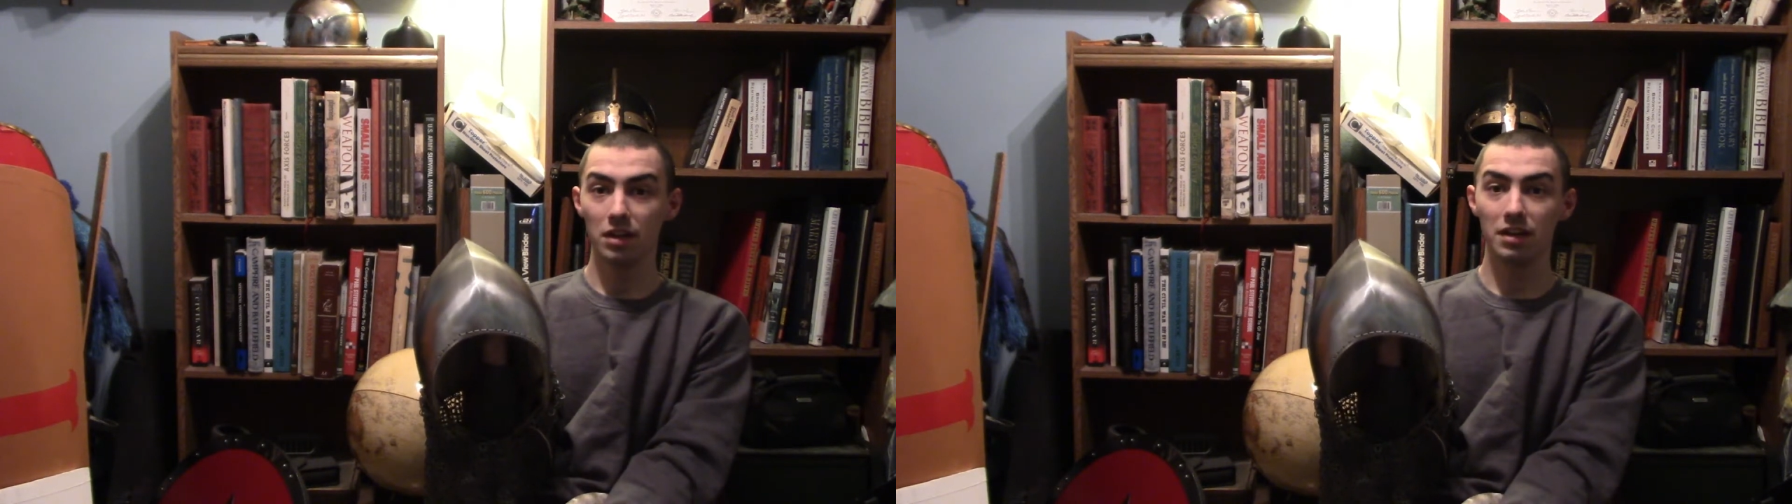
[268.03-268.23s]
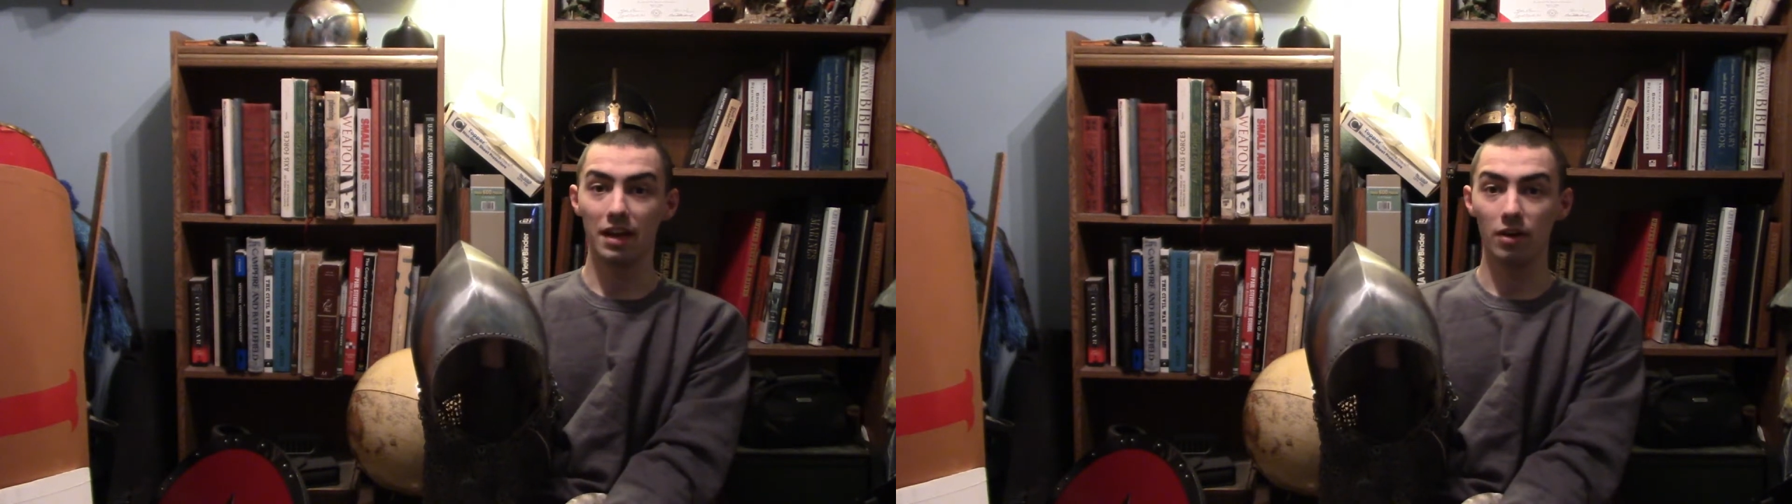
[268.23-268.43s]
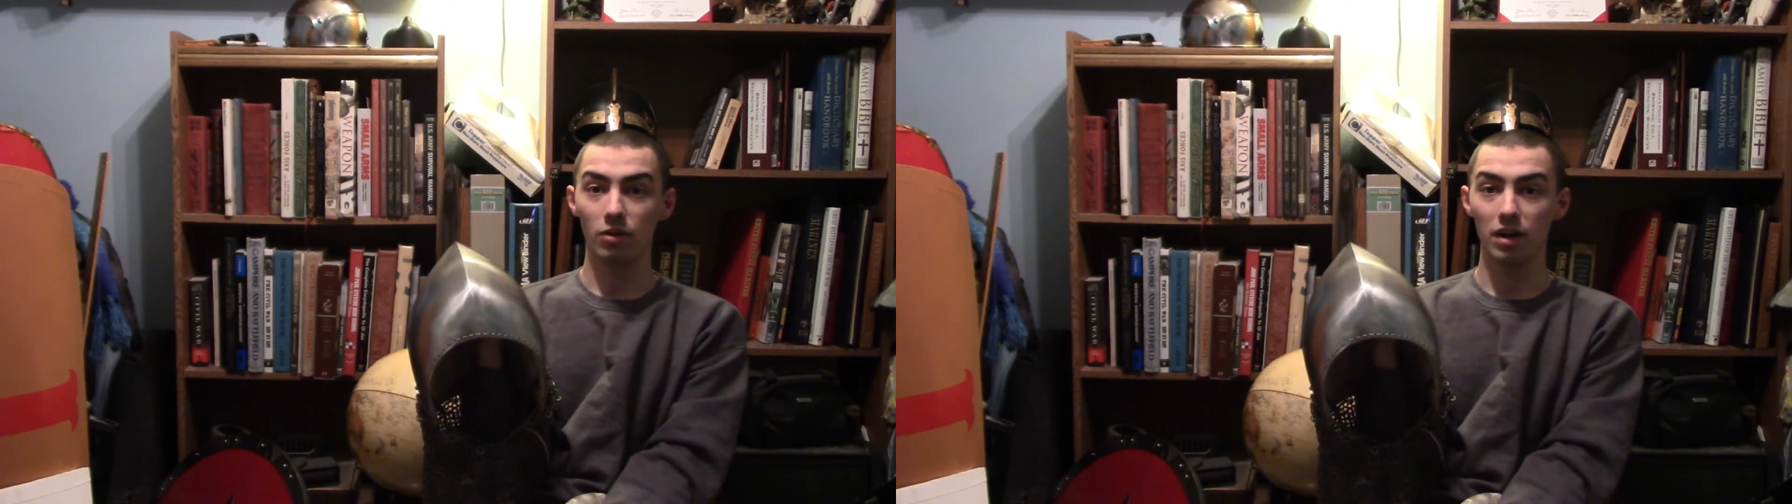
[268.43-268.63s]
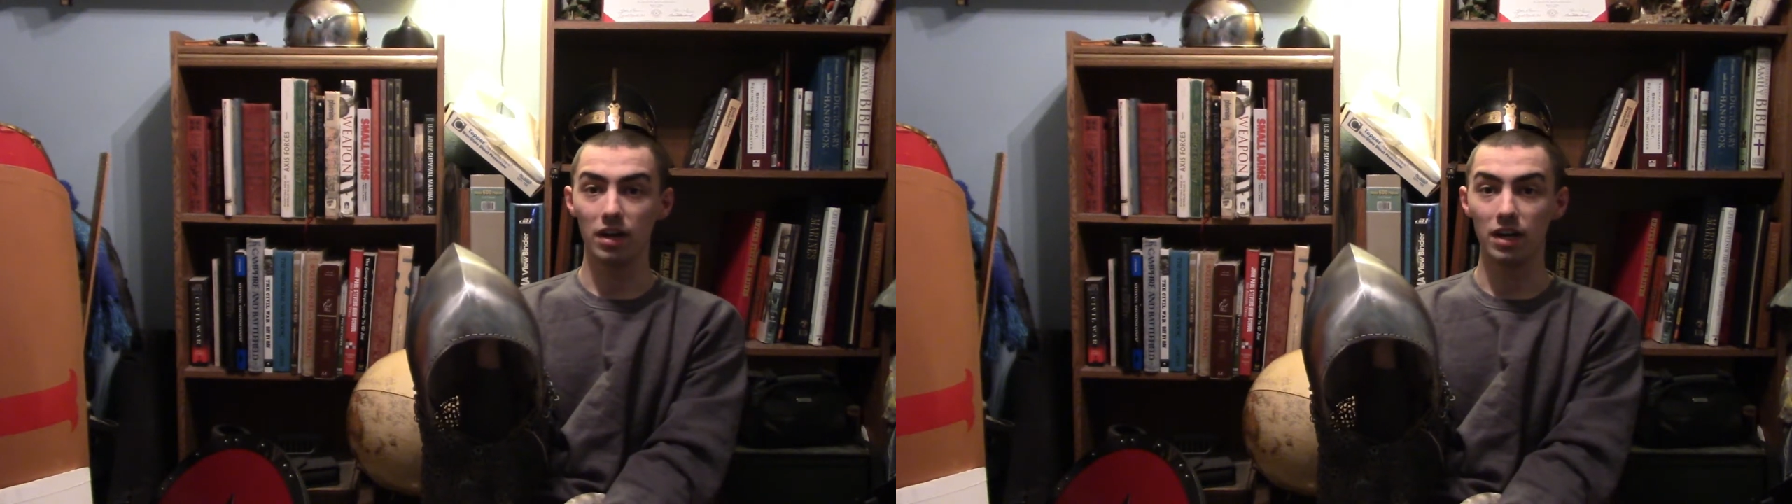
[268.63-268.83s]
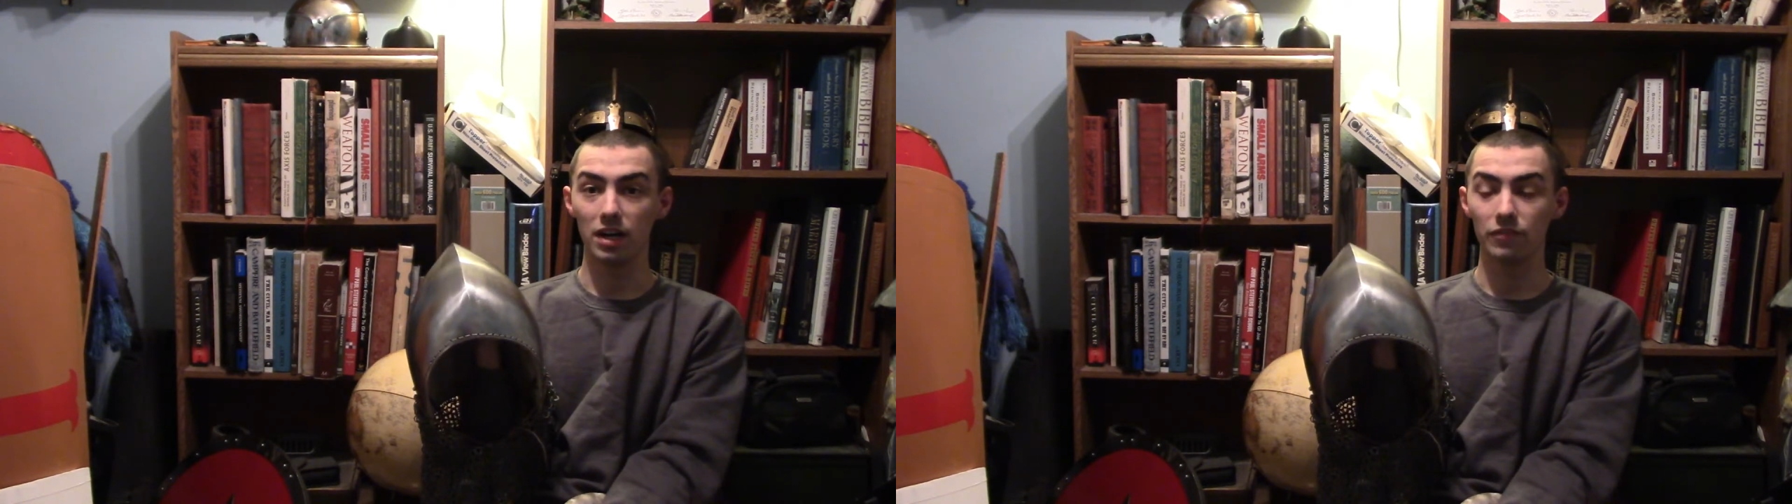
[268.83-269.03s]
Now,
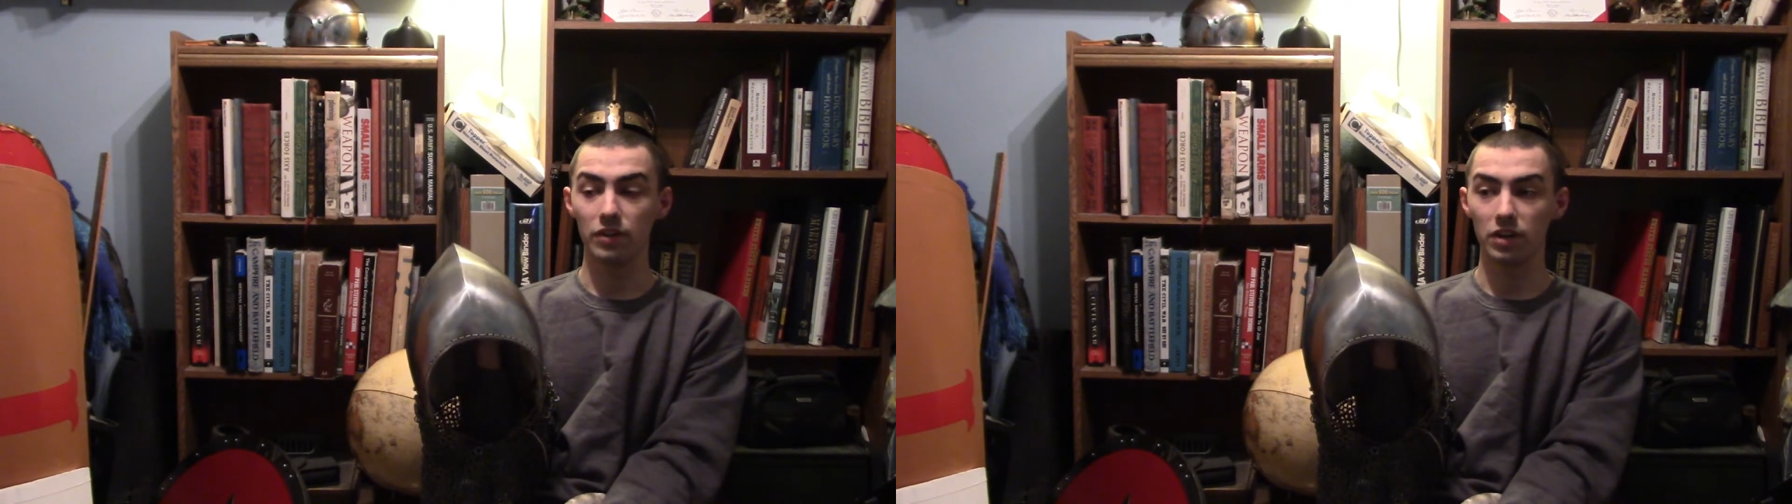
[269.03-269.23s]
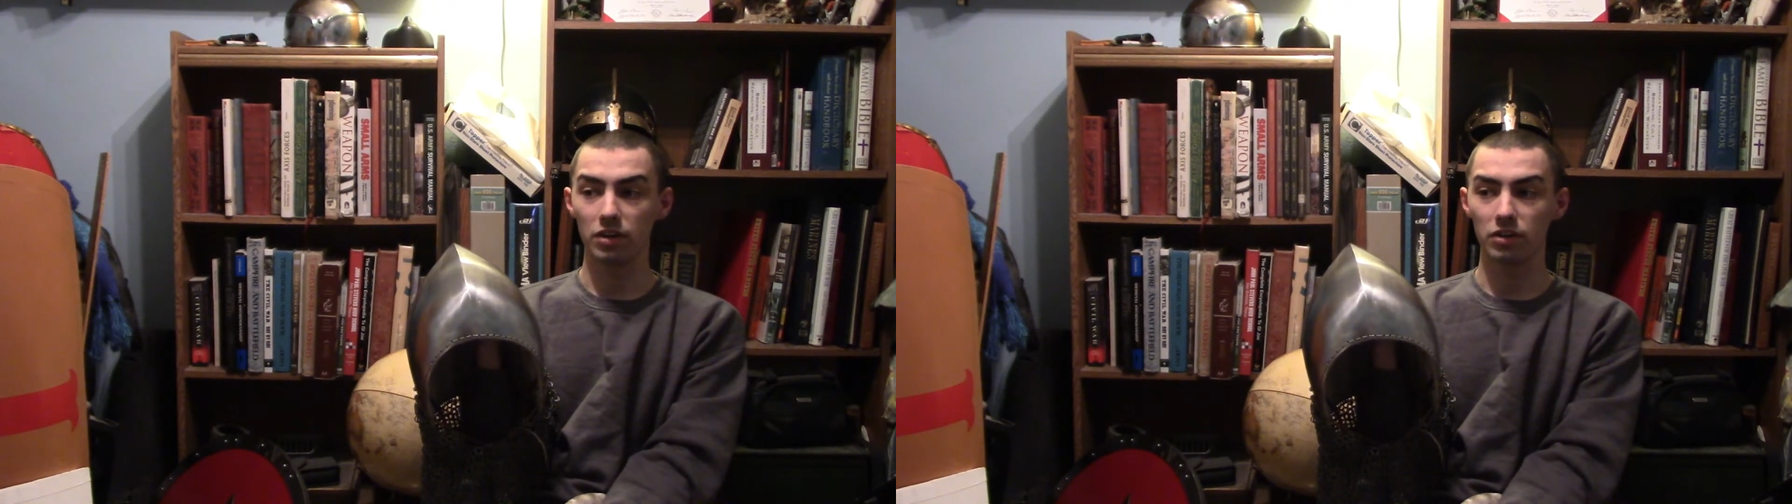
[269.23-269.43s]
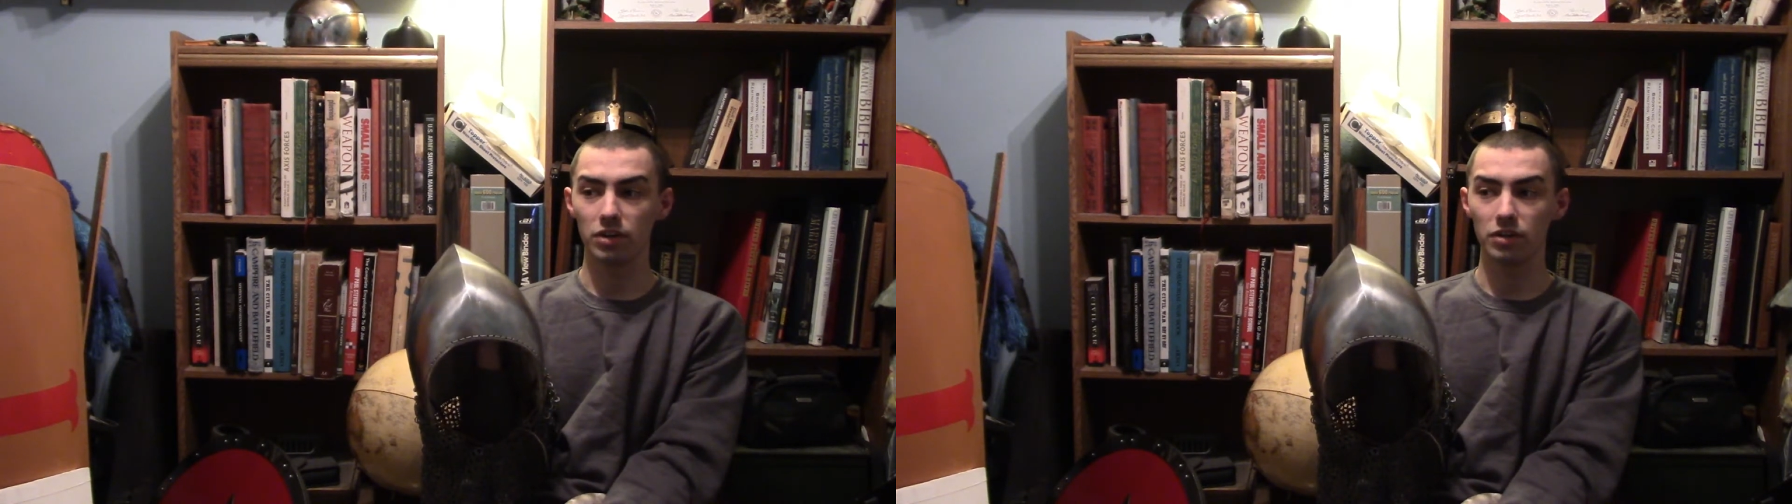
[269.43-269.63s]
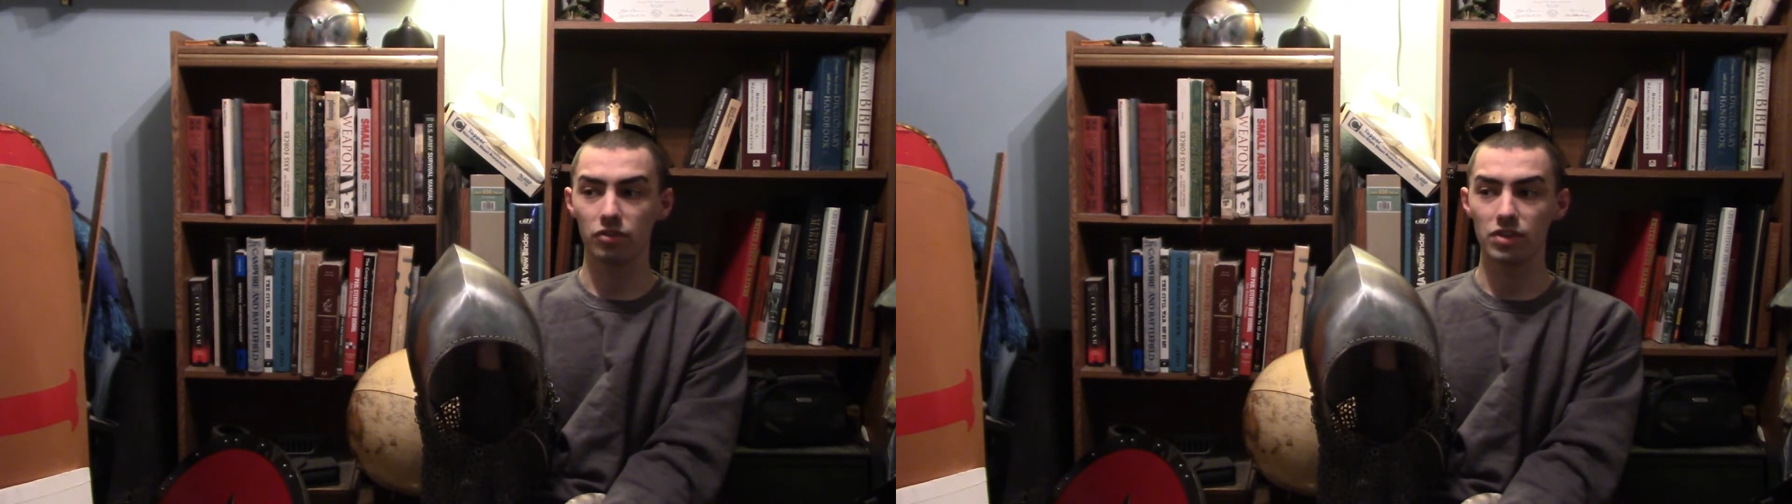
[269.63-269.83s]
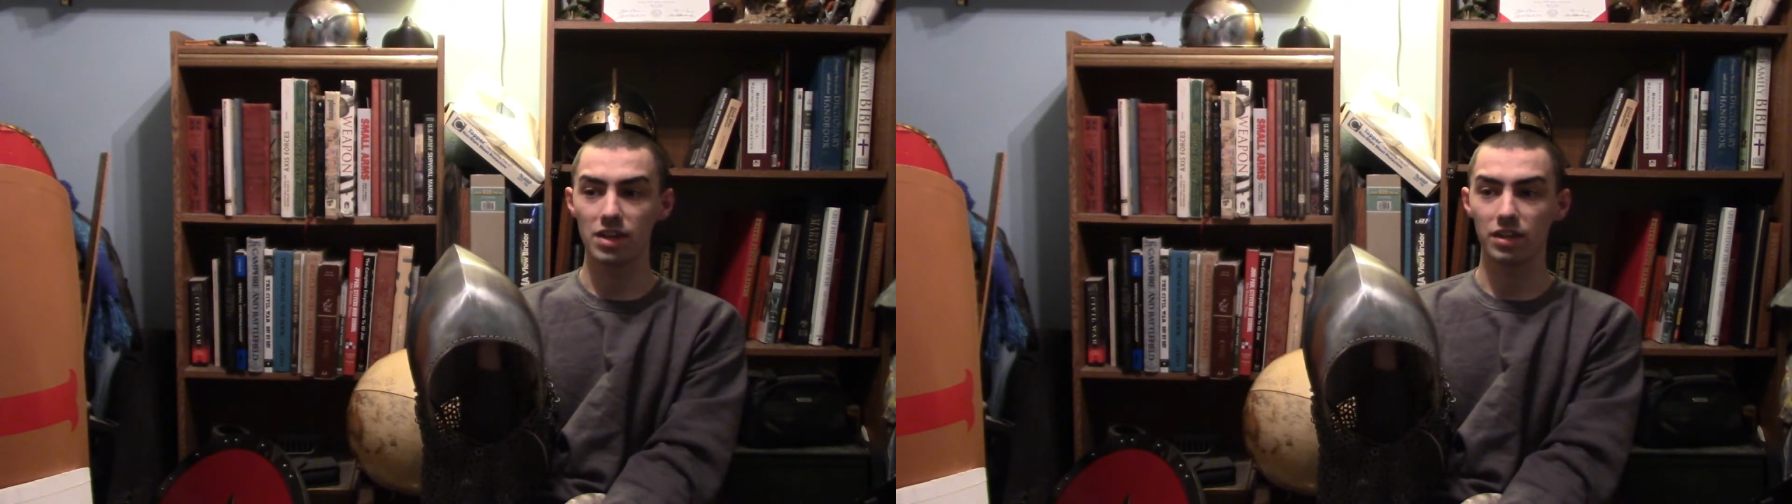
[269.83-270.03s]
if now y'all
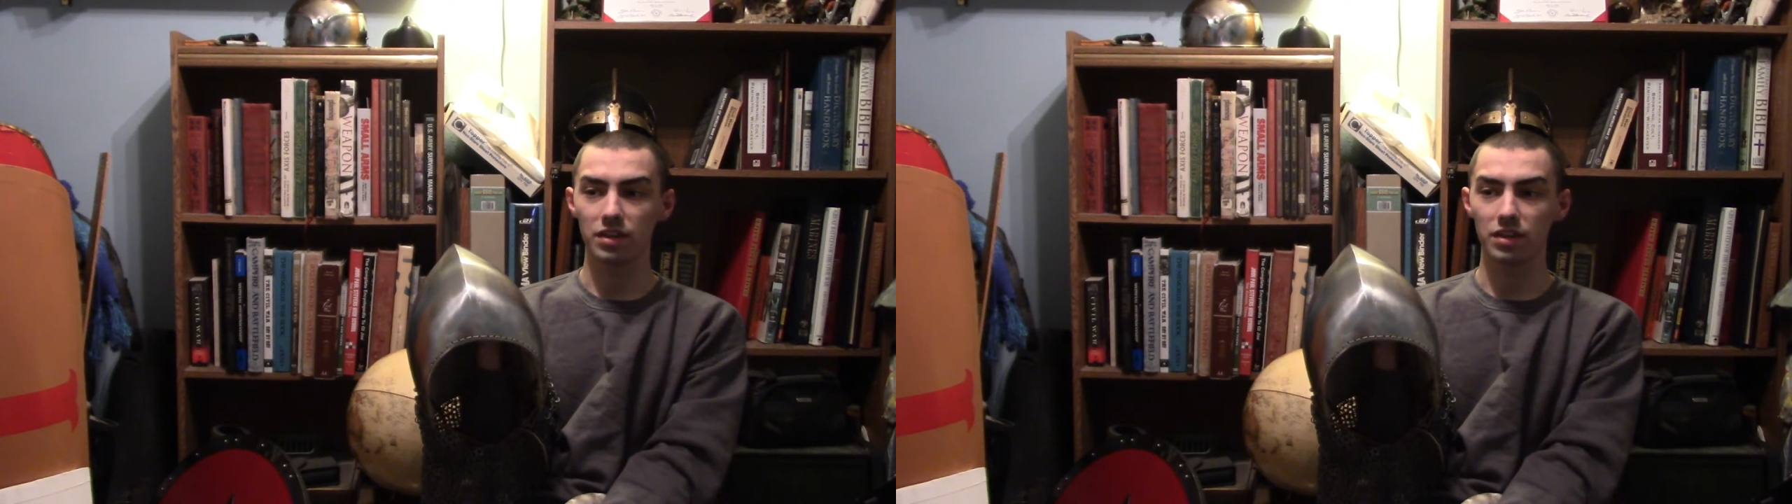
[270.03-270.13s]
understand the